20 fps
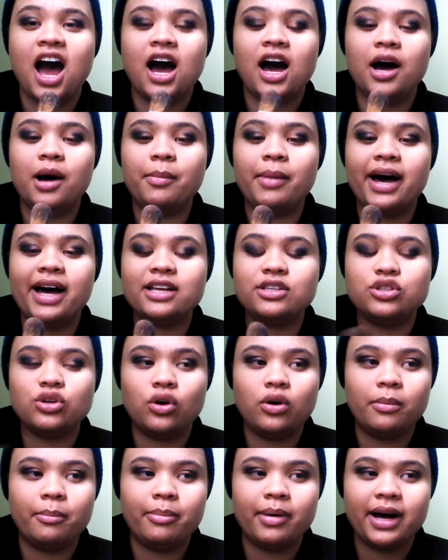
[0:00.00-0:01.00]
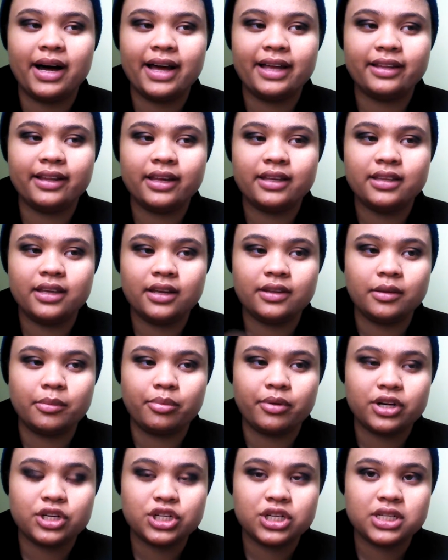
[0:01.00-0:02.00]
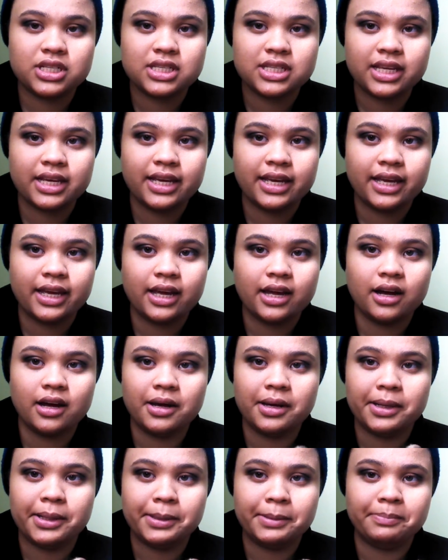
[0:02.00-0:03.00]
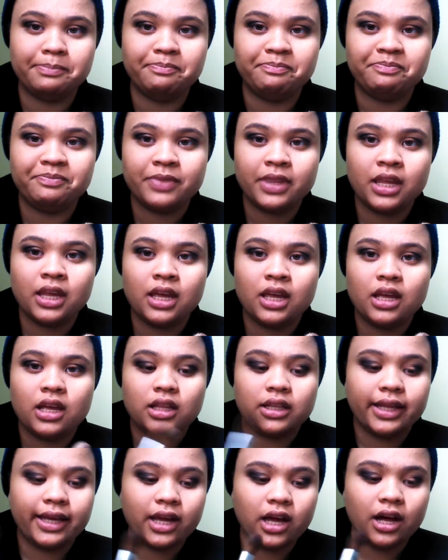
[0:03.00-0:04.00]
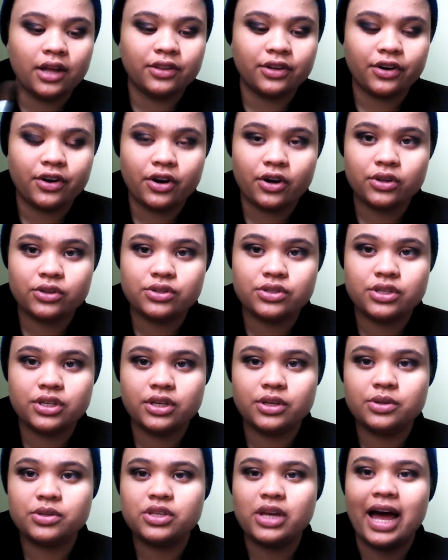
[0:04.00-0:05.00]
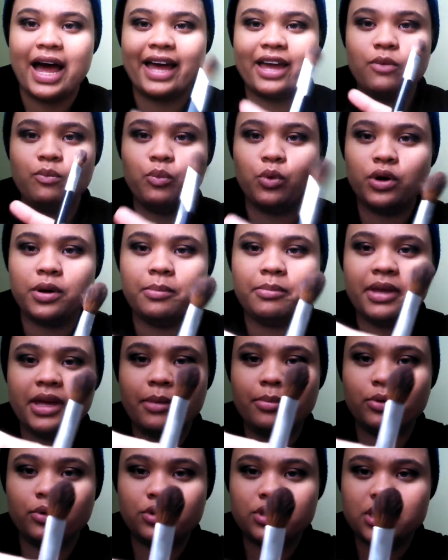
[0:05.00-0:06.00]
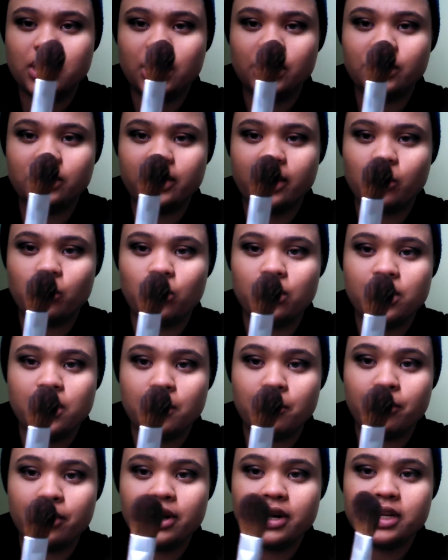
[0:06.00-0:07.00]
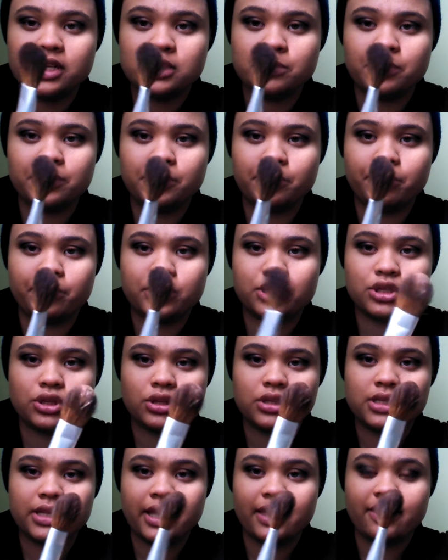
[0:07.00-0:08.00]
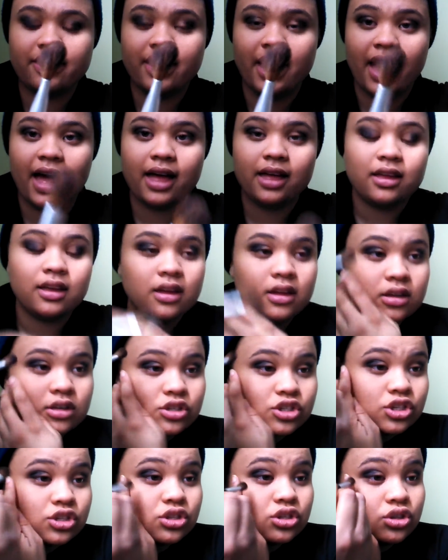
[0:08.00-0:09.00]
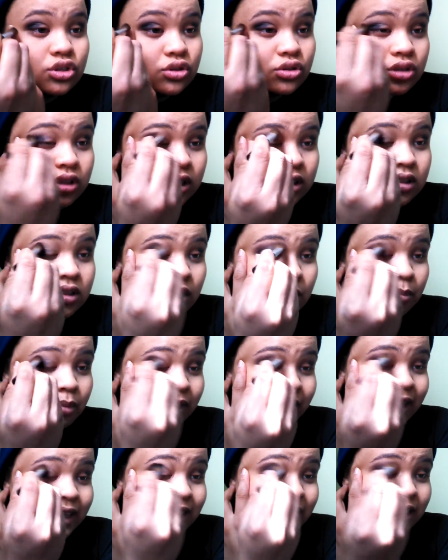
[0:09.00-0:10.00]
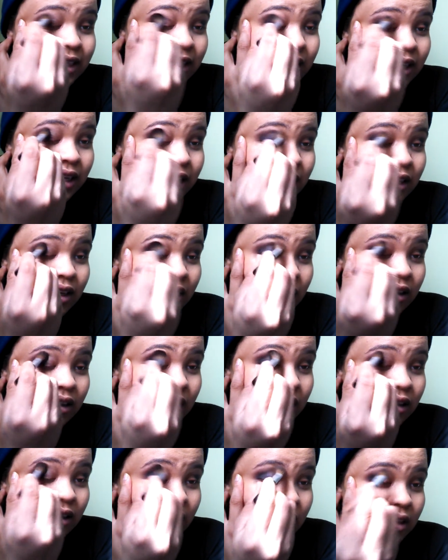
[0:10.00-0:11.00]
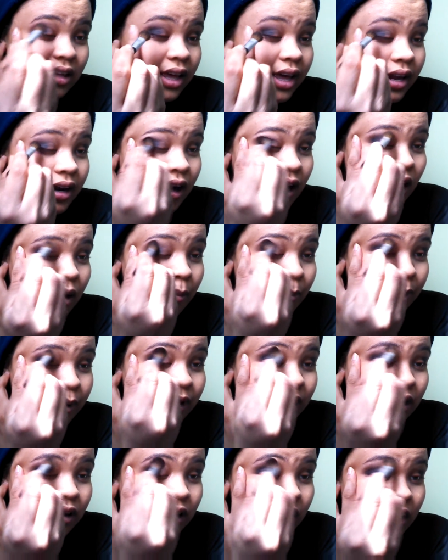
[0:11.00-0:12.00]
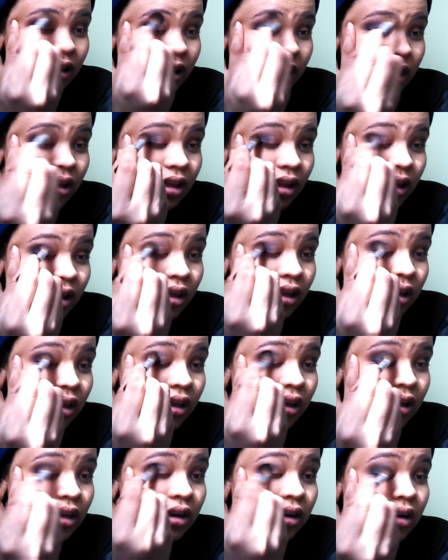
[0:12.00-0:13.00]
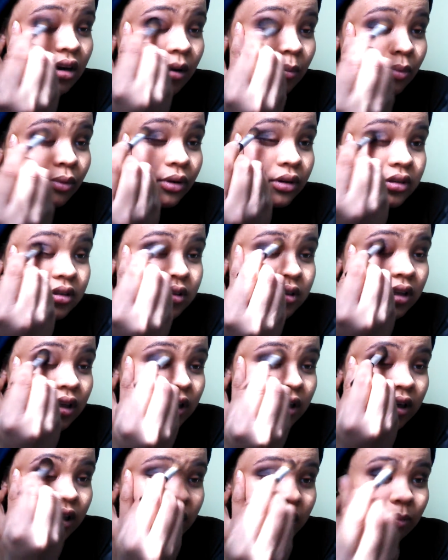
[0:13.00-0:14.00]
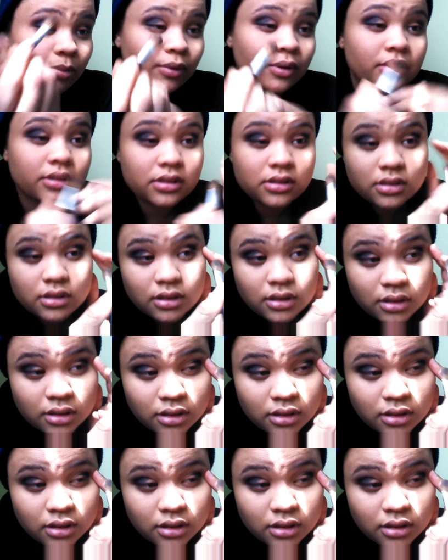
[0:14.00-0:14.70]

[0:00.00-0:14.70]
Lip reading: I don't buy like the other brushes like other girls do. So I wouldn't be able to tell you like what number it is, but the brush looks like that. Just use it to blend it in and up. In and upwards, in and upwards.